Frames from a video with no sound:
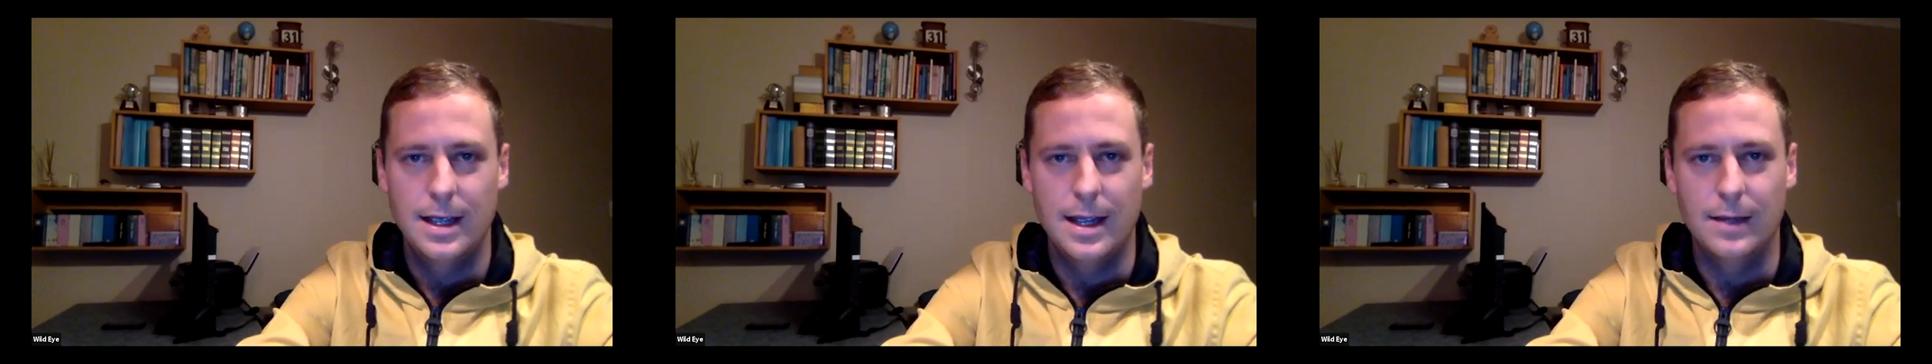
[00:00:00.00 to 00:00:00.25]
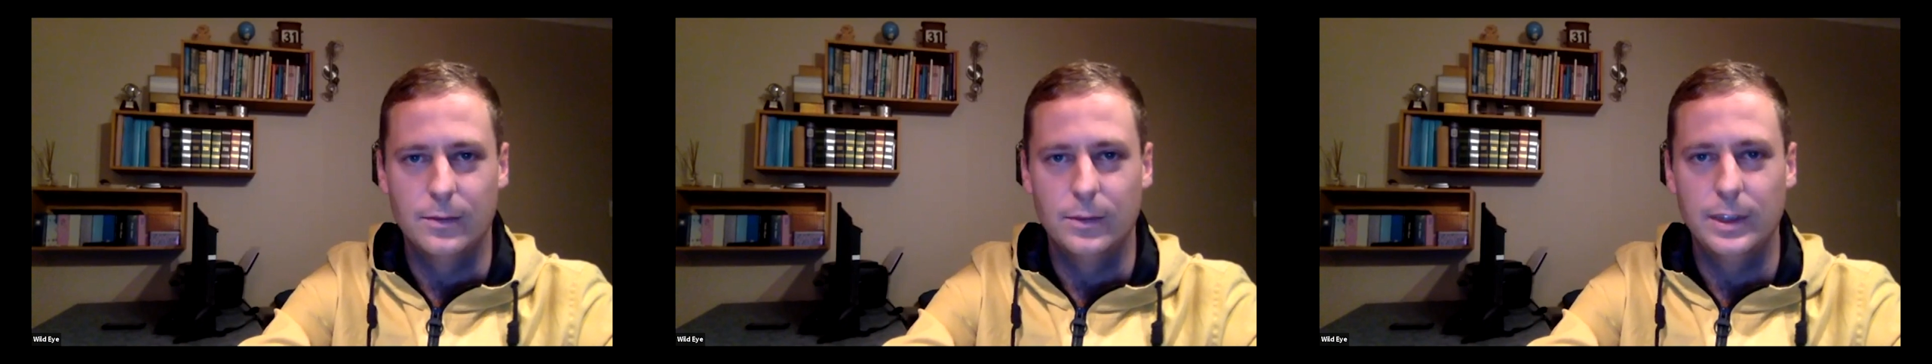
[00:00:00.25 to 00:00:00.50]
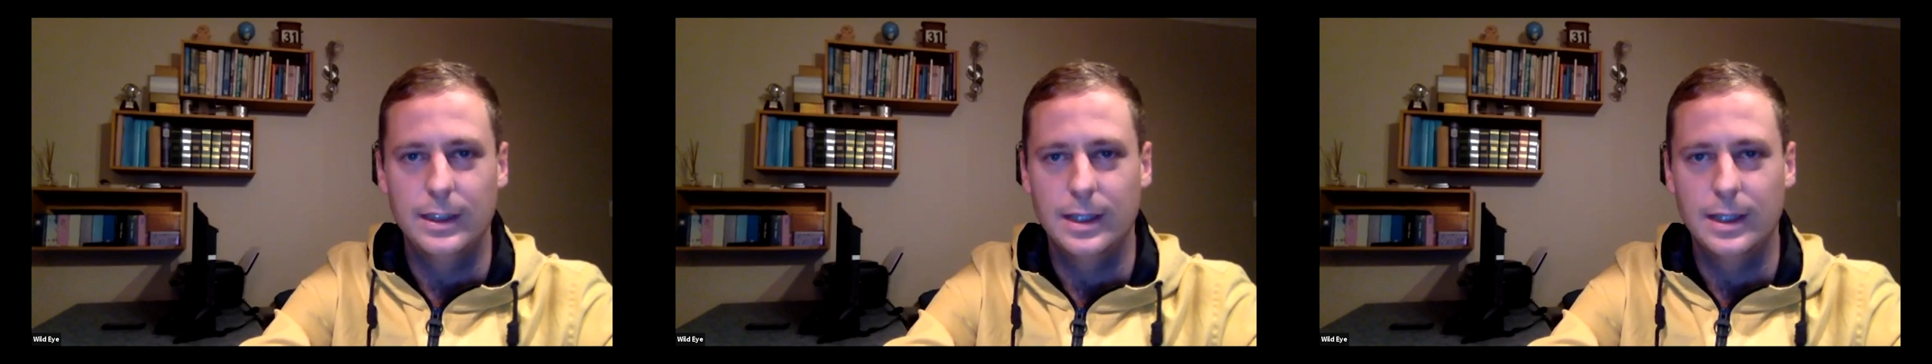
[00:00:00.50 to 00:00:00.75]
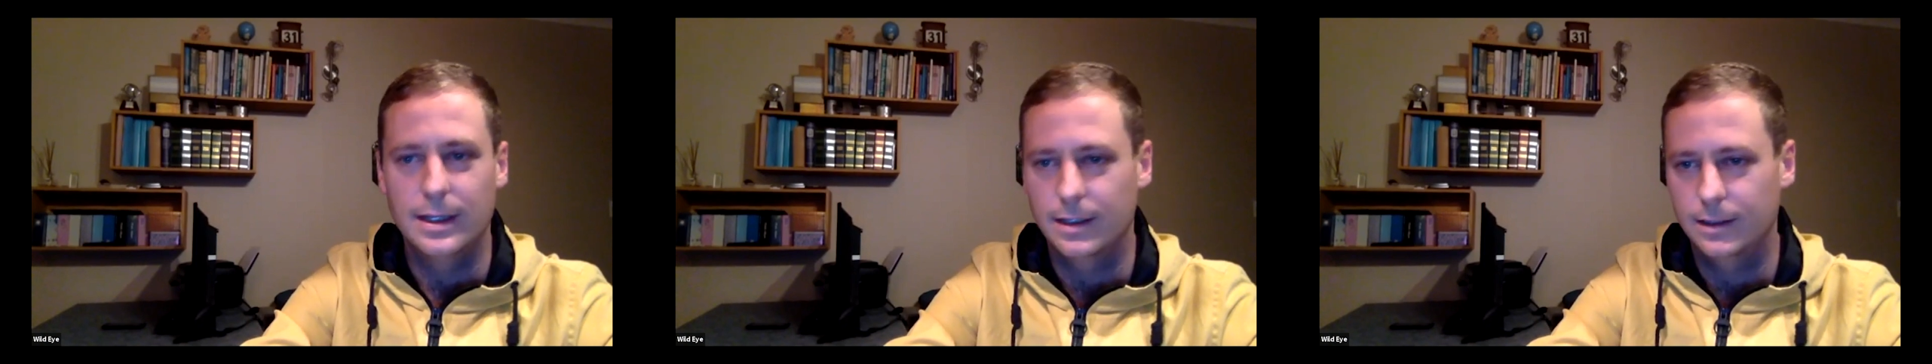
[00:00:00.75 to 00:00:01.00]
and we
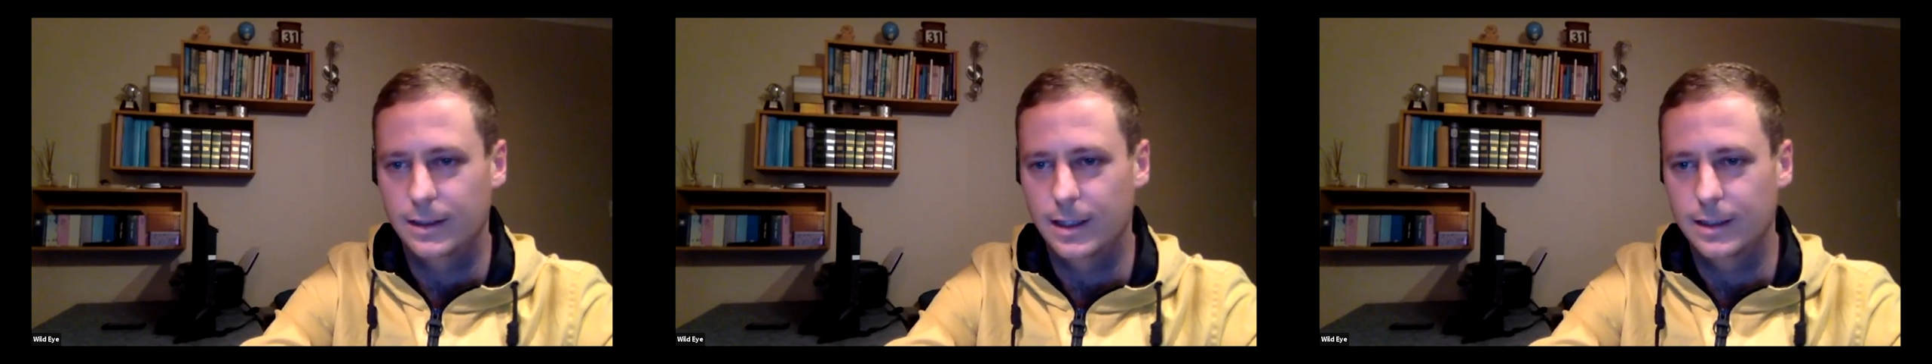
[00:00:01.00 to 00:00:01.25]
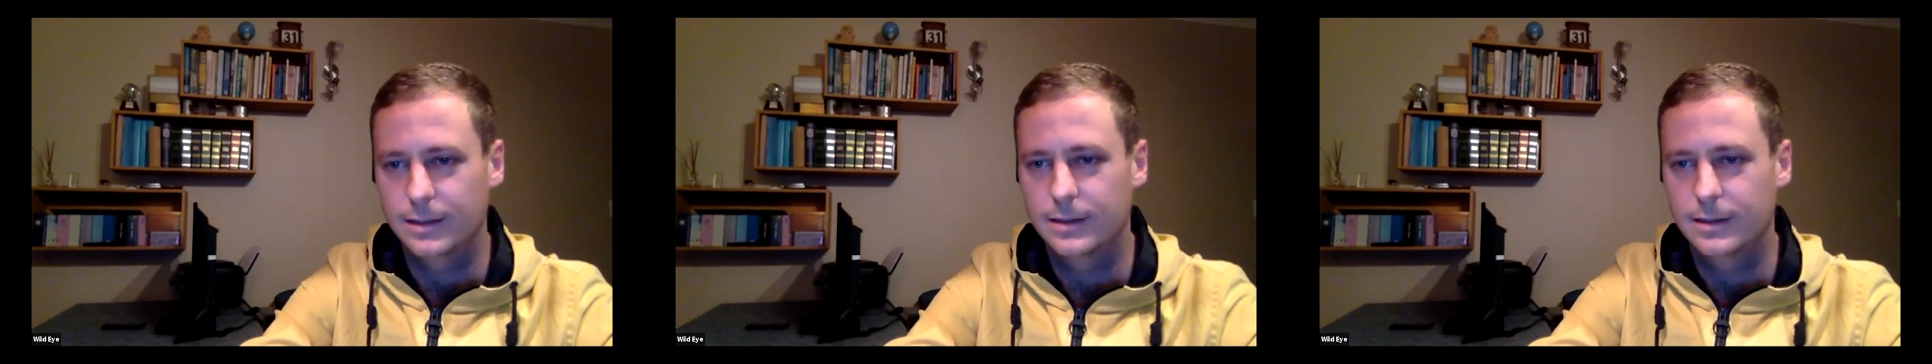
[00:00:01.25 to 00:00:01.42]
can then get